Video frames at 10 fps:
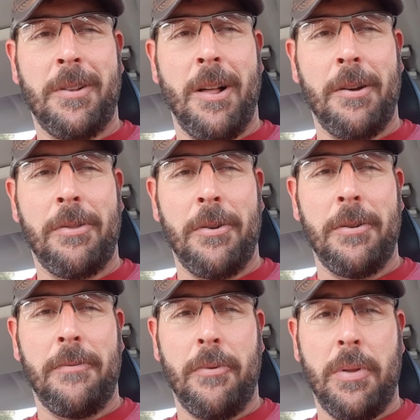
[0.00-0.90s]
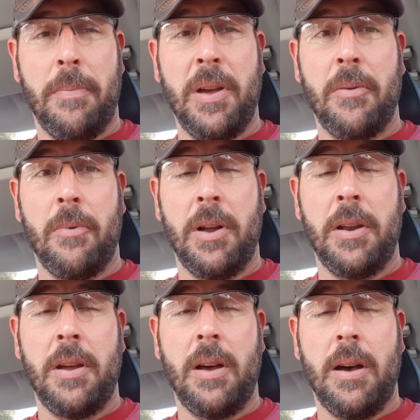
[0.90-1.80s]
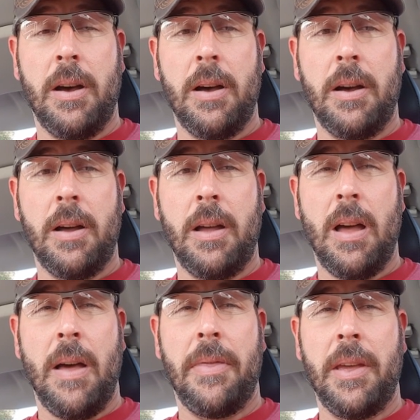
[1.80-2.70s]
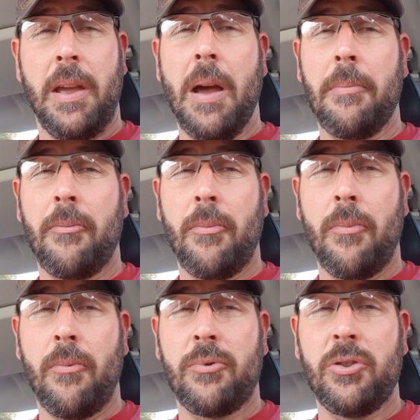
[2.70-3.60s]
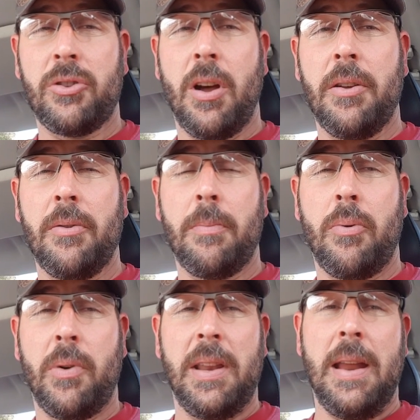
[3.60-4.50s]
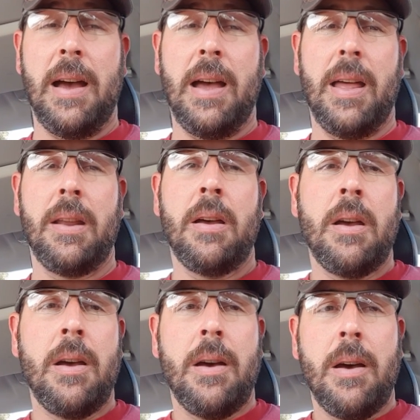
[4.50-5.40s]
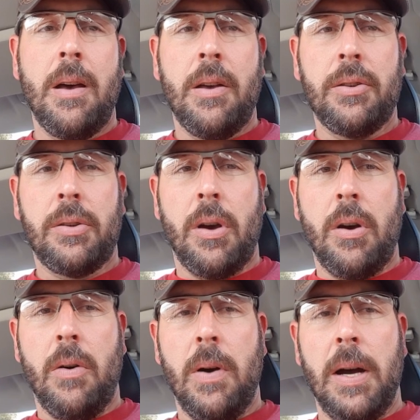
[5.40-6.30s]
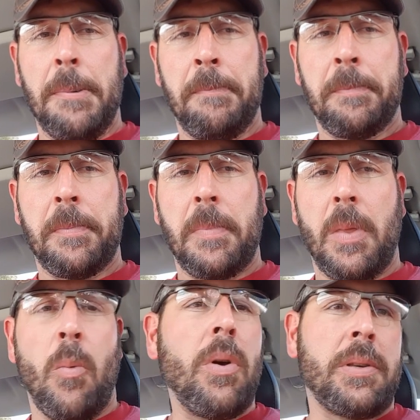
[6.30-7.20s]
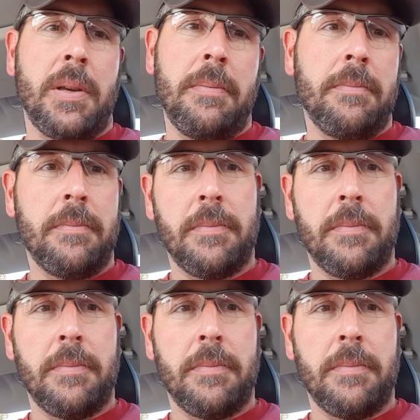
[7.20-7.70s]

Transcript: Glock 34, the big one. I think I'm just under 0.9. So we'll see.